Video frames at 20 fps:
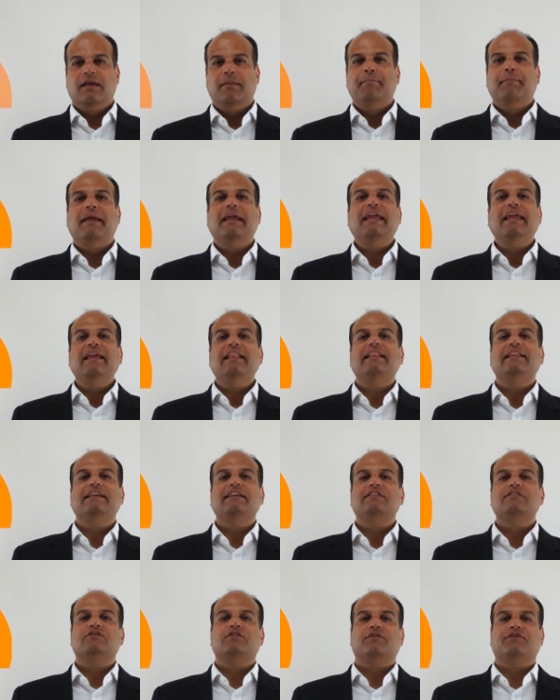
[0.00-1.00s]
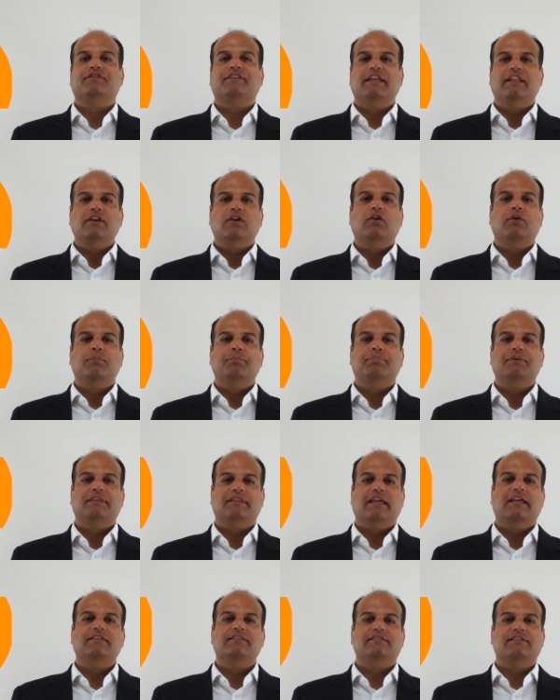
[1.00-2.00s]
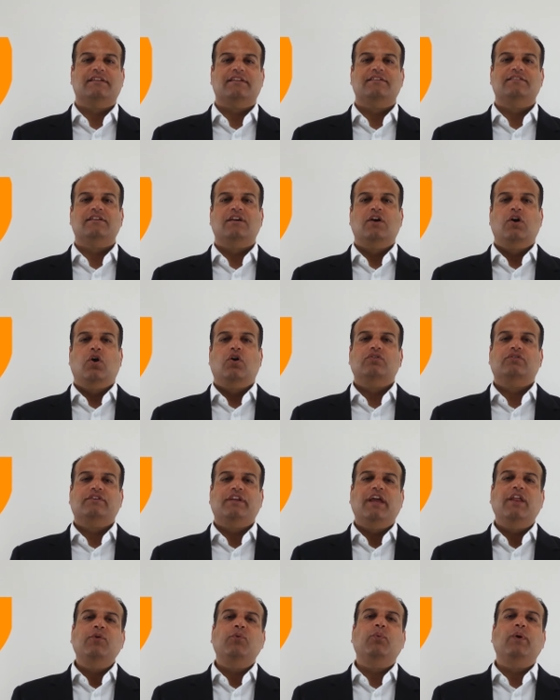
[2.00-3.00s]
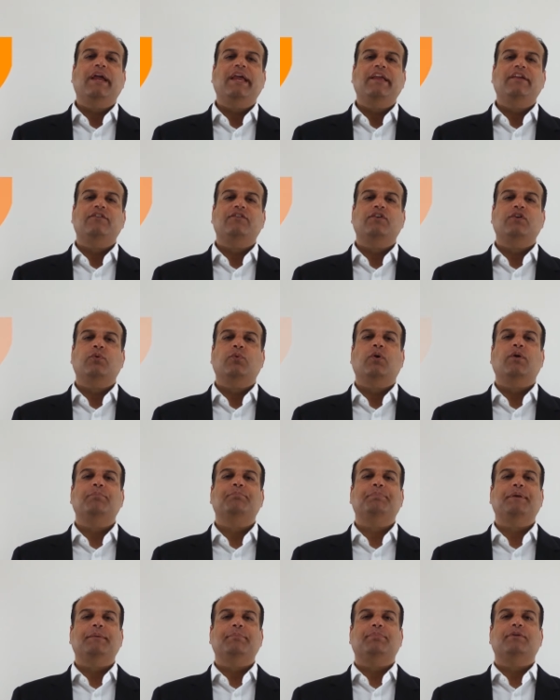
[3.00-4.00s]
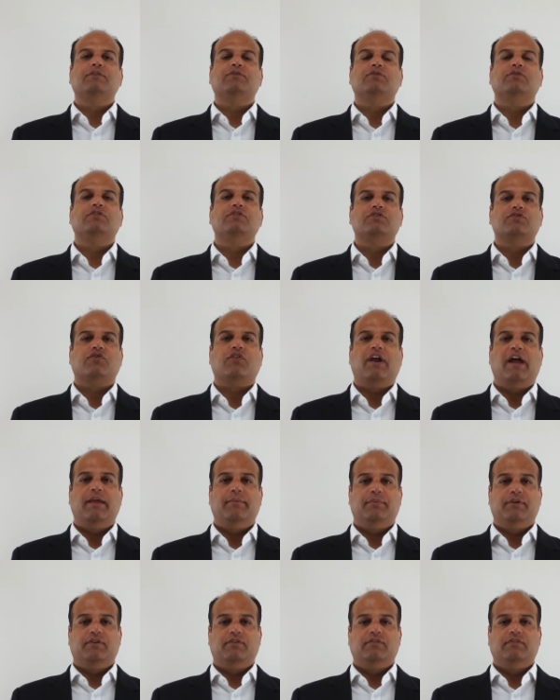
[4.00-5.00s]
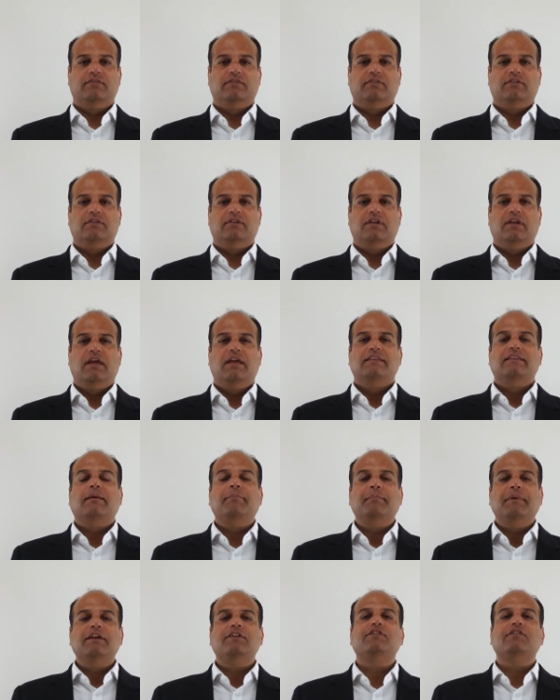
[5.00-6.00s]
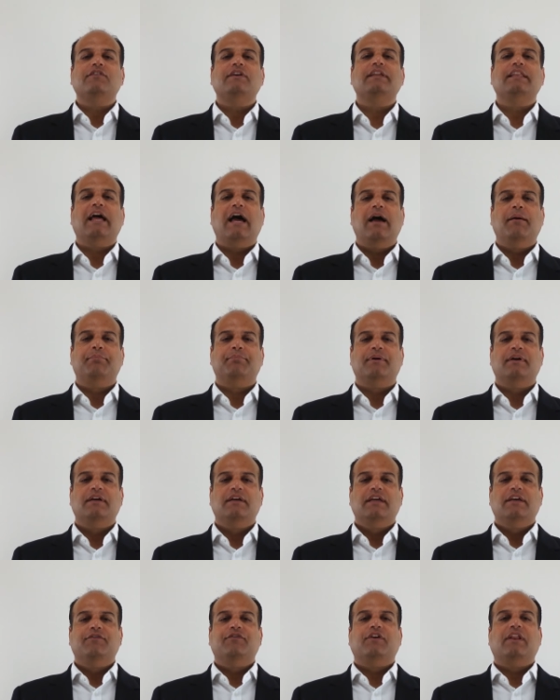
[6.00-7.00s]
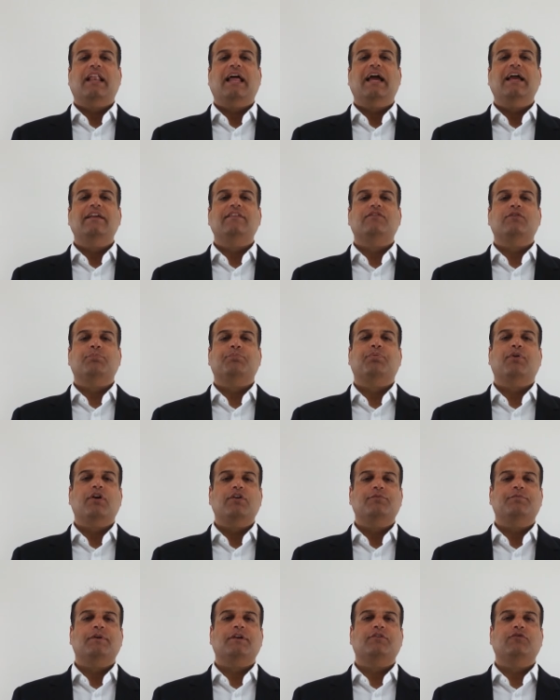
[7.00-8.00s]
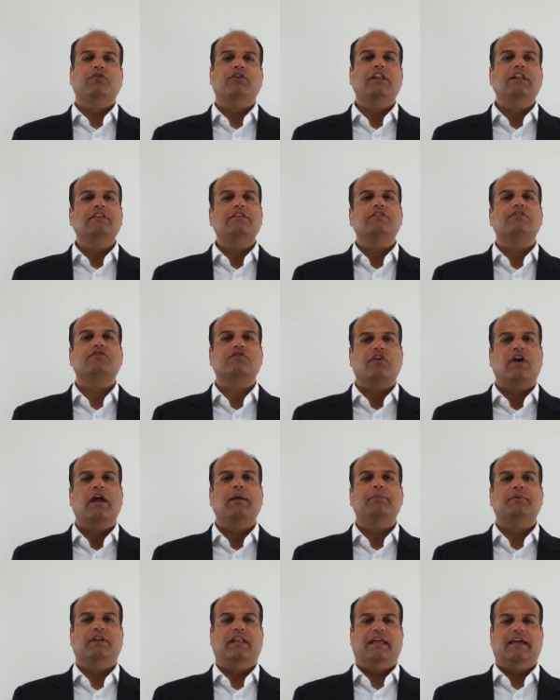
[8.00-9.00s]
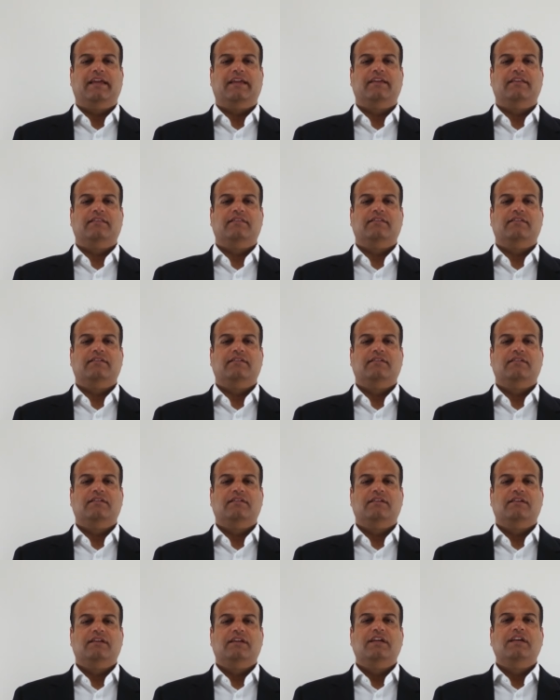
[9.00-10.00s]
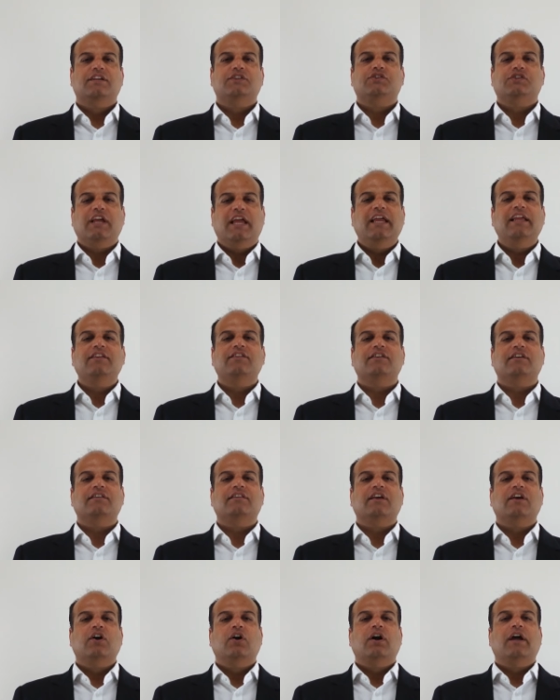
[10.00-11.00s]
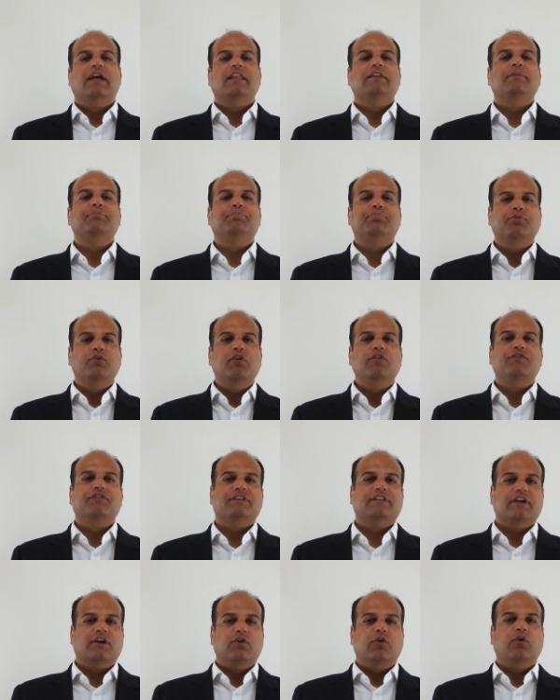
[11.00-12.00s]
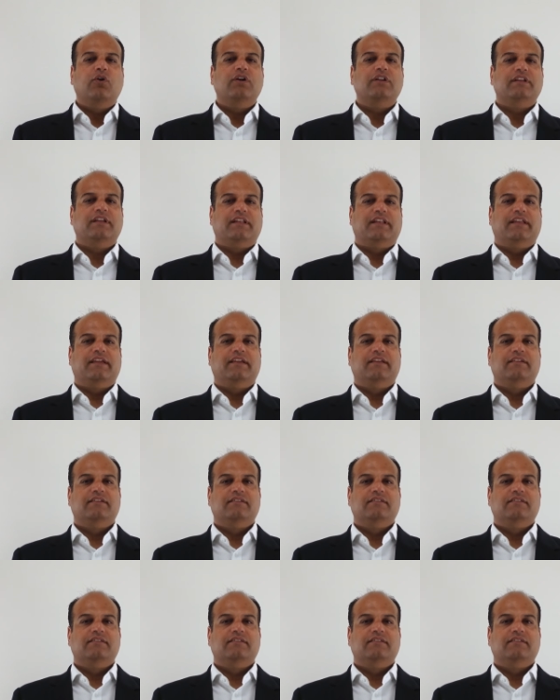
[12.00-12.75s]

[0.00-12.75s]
Make a list of 10 competencies or 10 ways you want people to describe you. Now measure it up if clients or prospects really describe you like it. Change it and improve it accordingly.